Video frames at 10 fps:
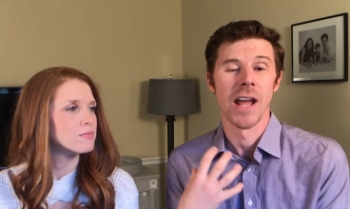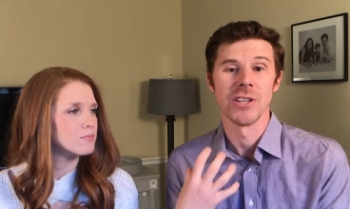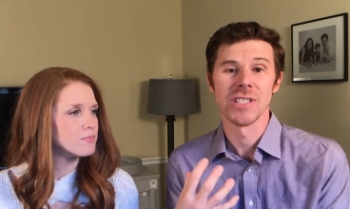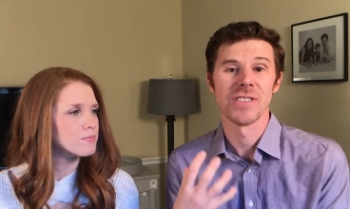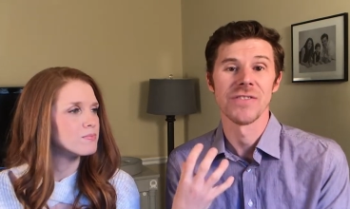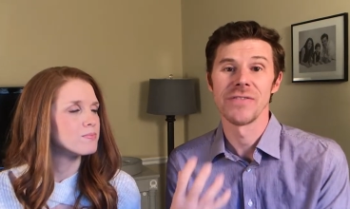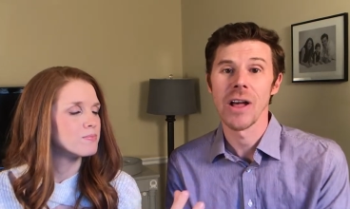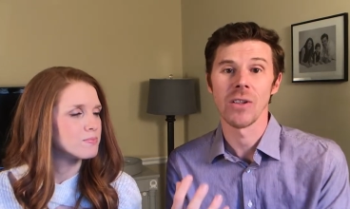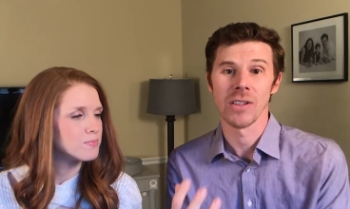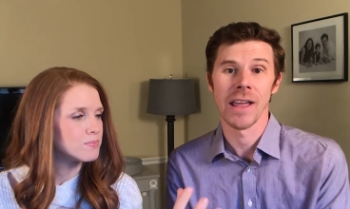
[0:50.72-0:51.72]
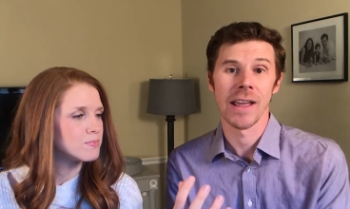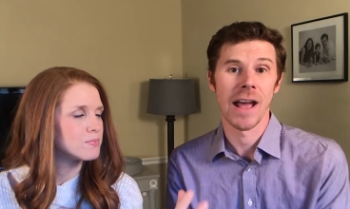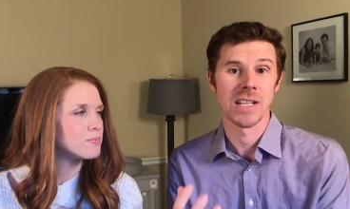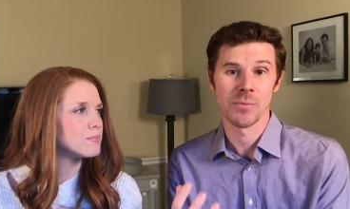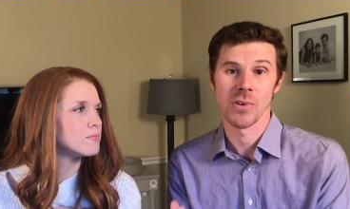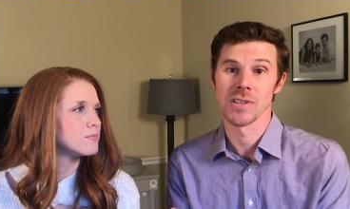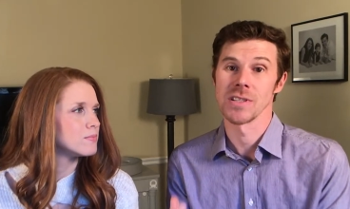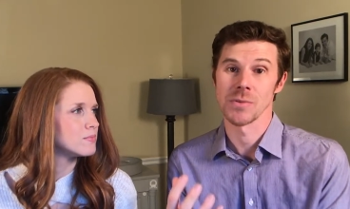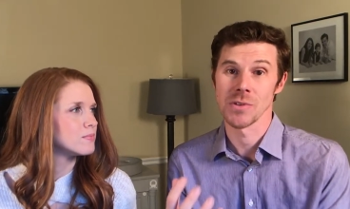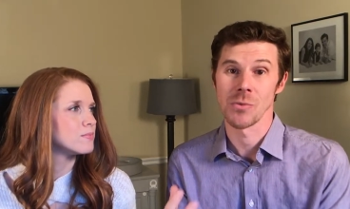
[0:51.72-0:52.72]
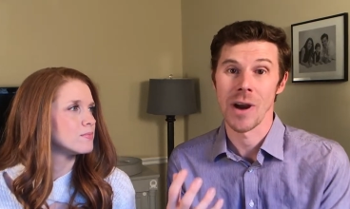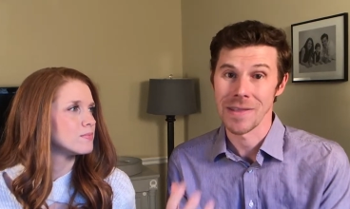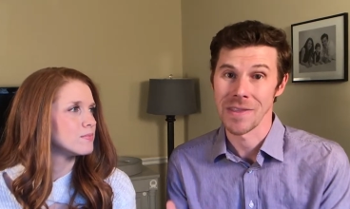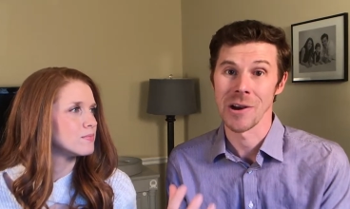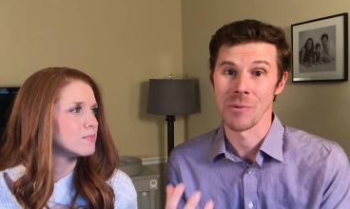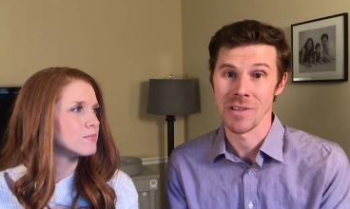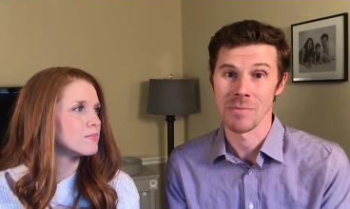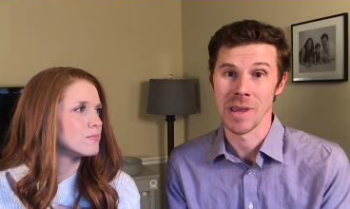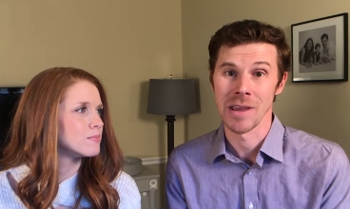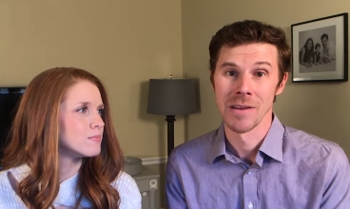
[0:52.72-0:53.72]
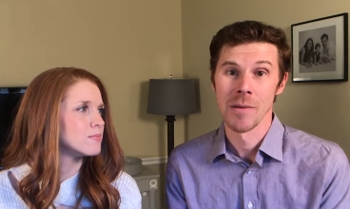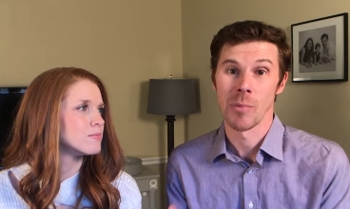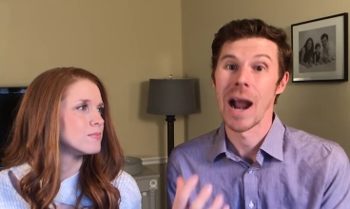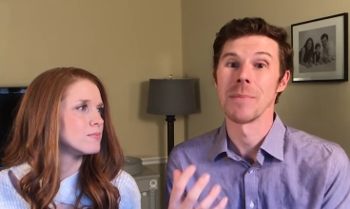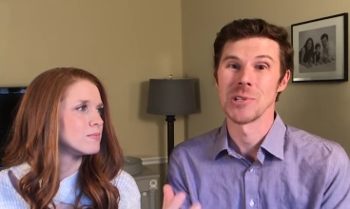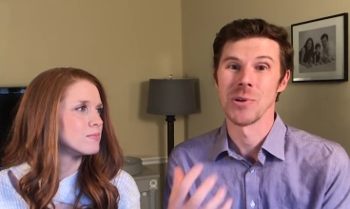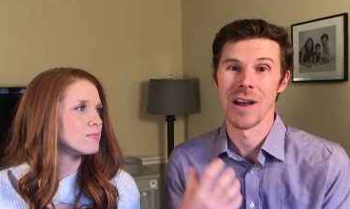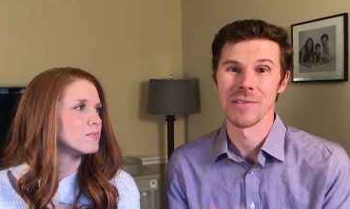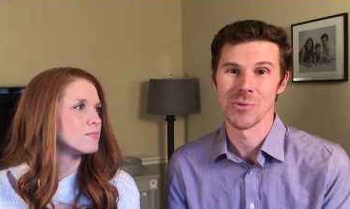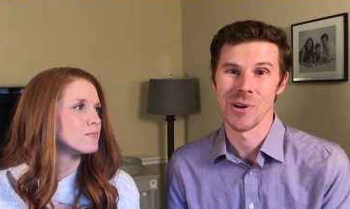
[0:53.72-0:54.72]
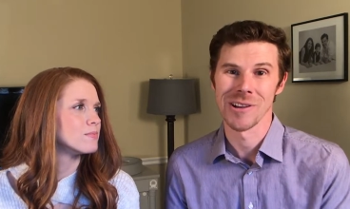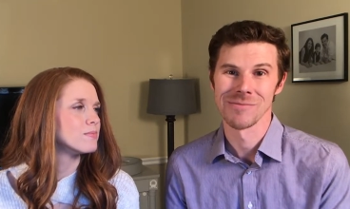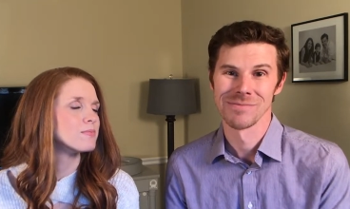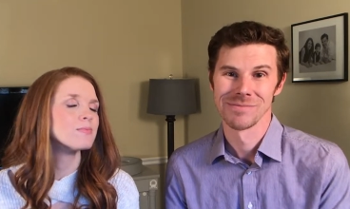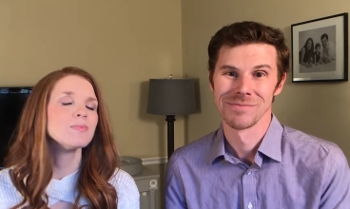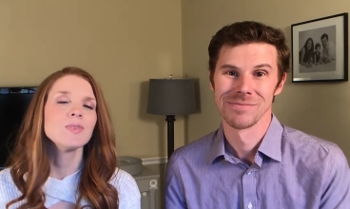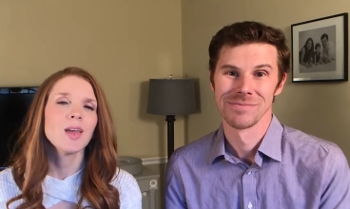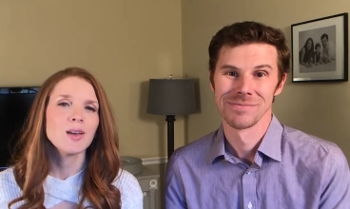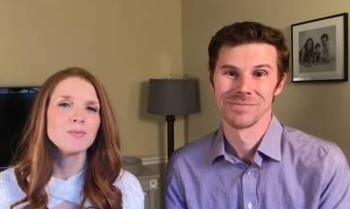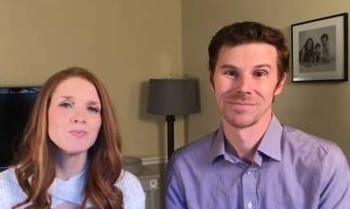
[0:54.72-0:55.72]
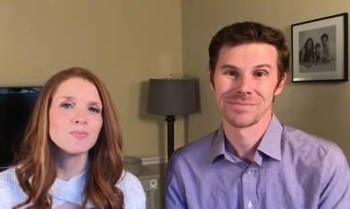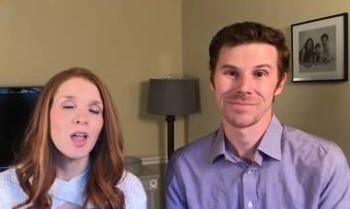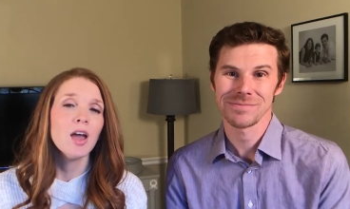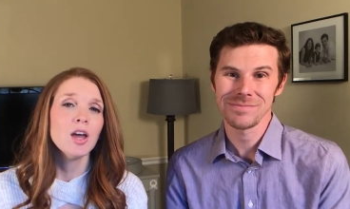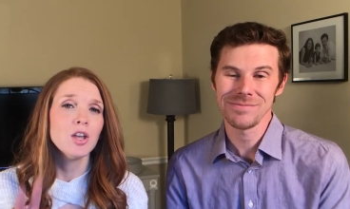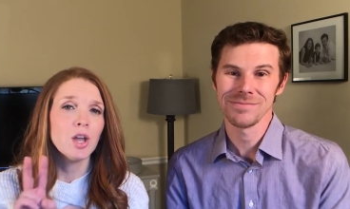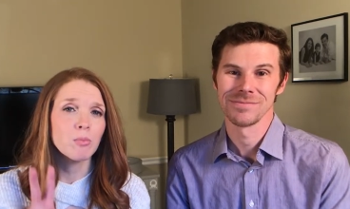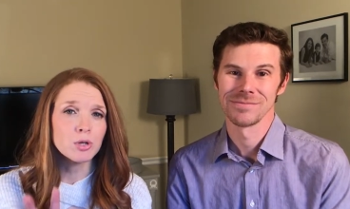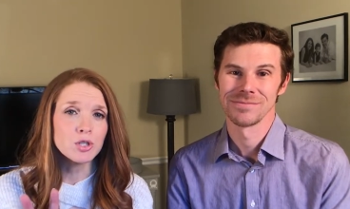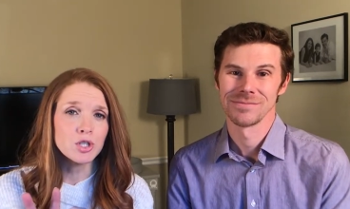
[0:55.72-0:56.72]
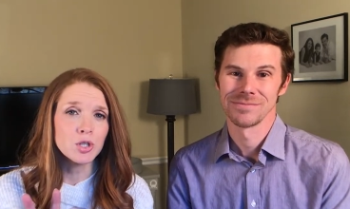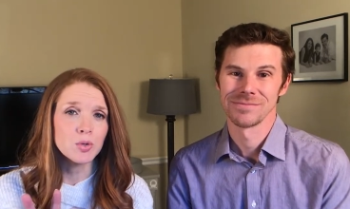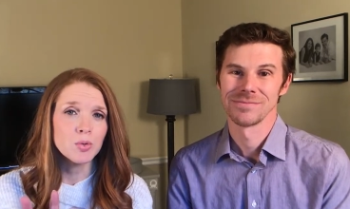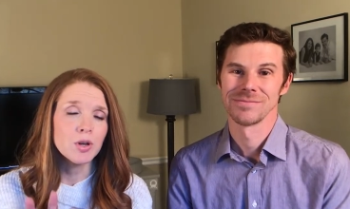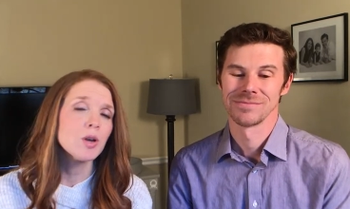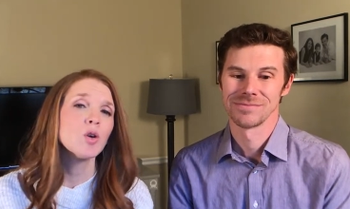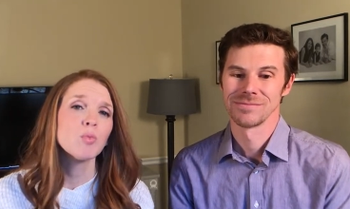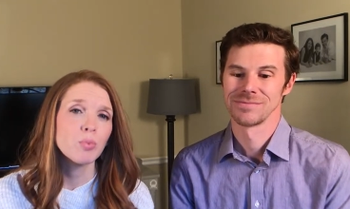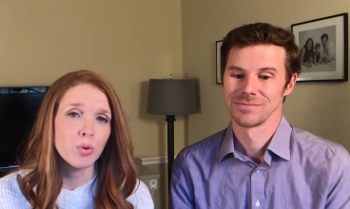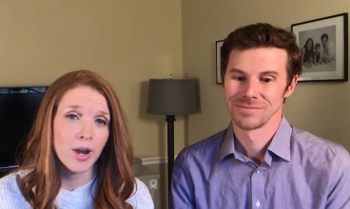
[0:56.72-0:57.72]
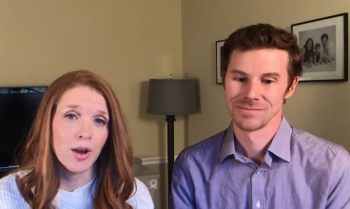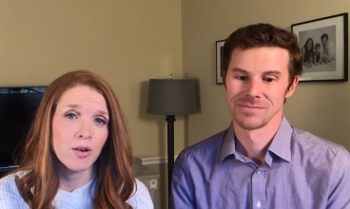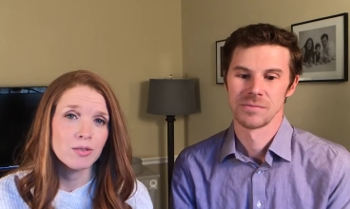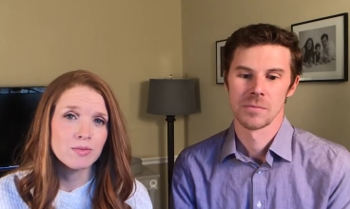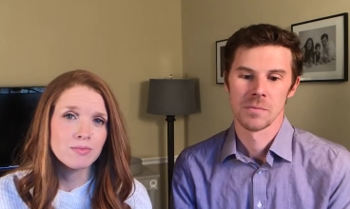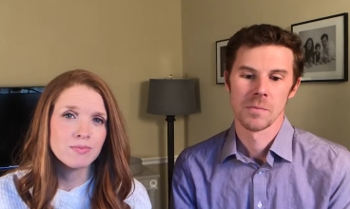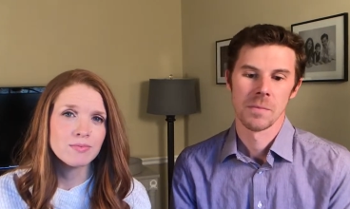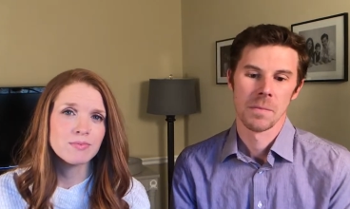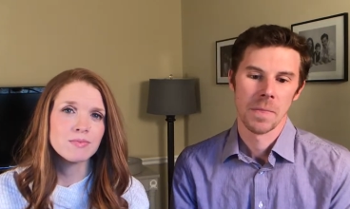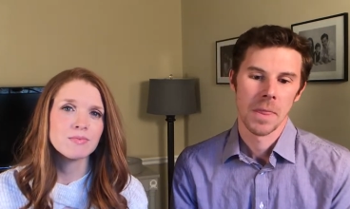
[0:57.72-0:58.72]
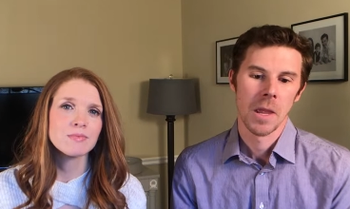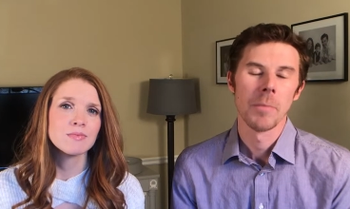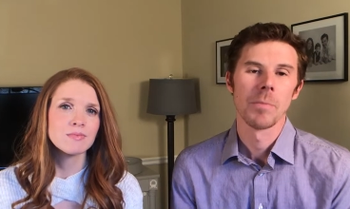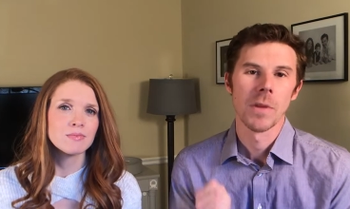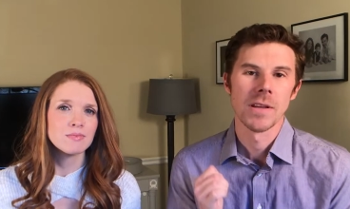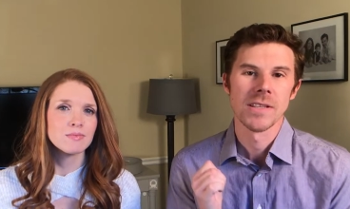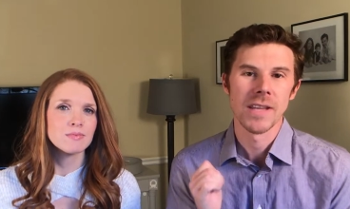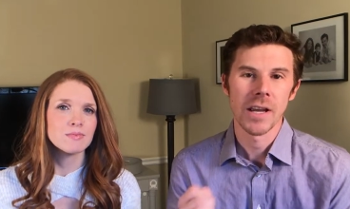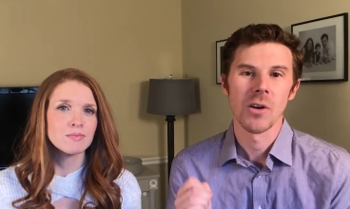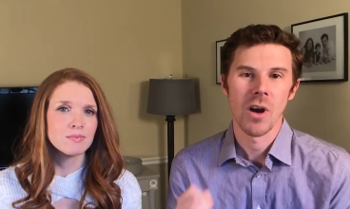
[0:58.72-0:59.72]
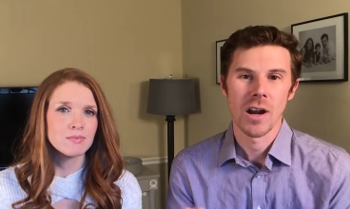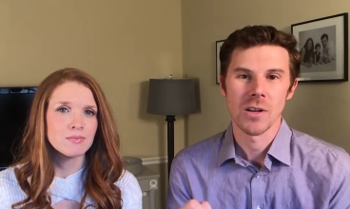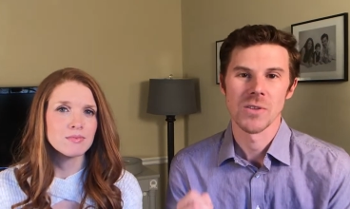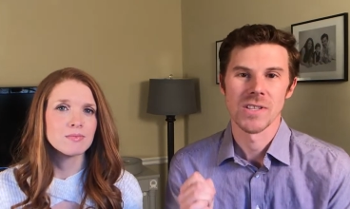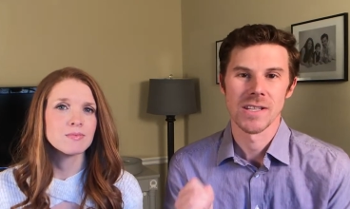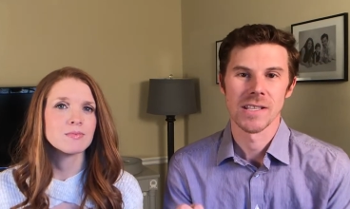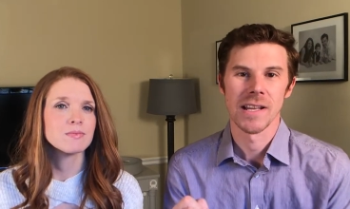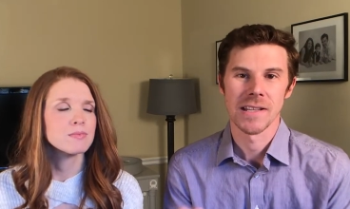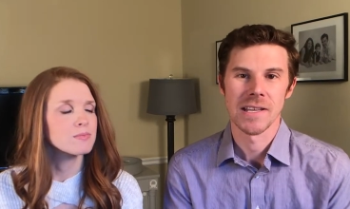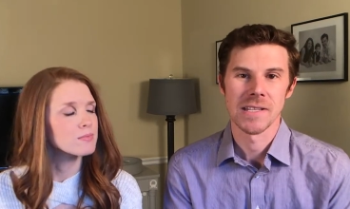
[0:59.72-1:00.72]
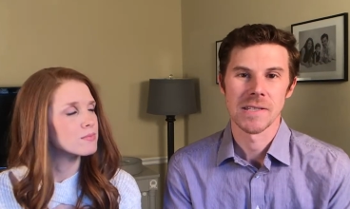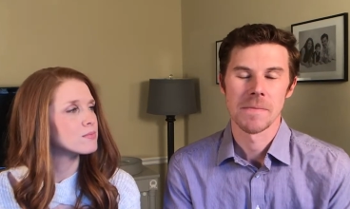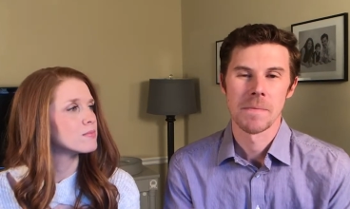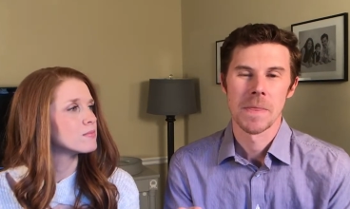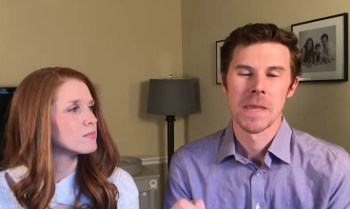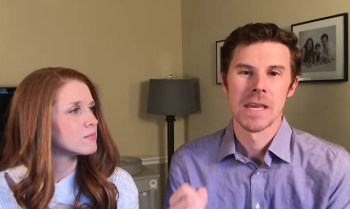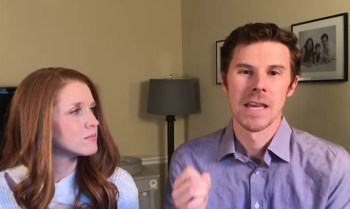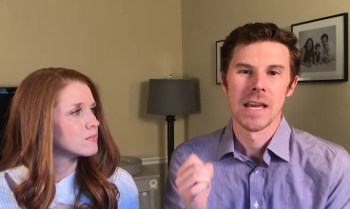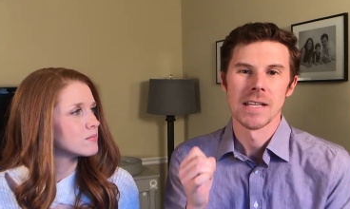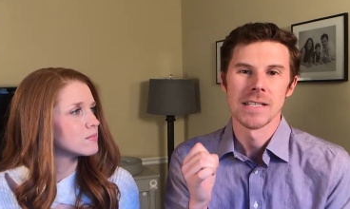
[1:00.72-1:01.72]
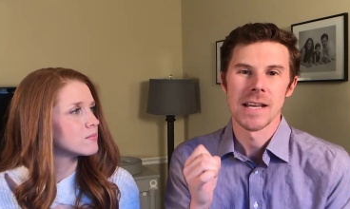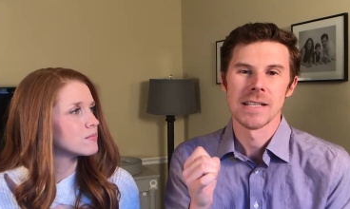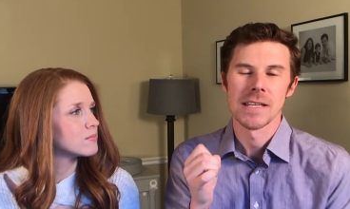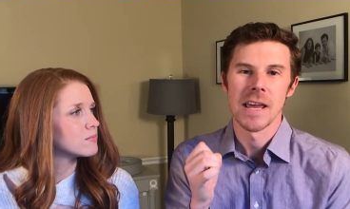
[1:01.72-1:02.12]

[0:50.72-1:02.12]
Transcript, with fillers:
Speaker 1: and just felt like God's presence was right there with me. Perhaps you have as well.
Speaker 2: Number two, prayer.
Speaker 1: Second Chronicles says it like this. It says,